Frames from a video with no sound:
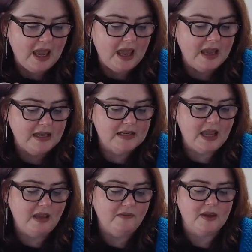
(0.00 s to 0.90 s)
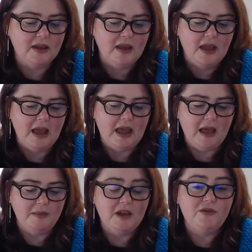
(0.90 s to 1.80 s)
And having,
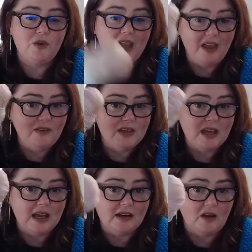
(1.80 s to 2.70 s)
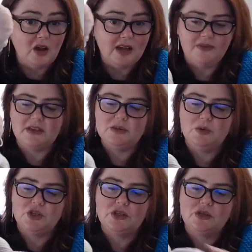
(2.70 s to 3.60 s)
if you have a yarn like this,
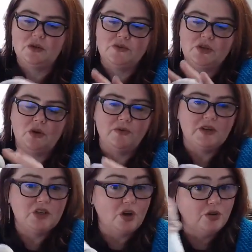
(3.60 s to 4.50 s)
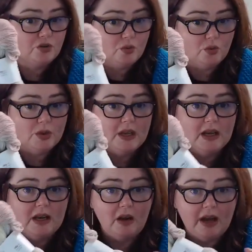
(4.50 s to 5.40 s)
which is sort of softly toned or
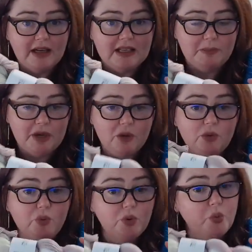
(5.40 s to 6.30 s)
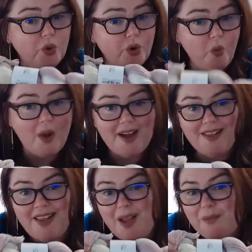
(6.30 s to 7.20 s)
lightly speckled, would work well.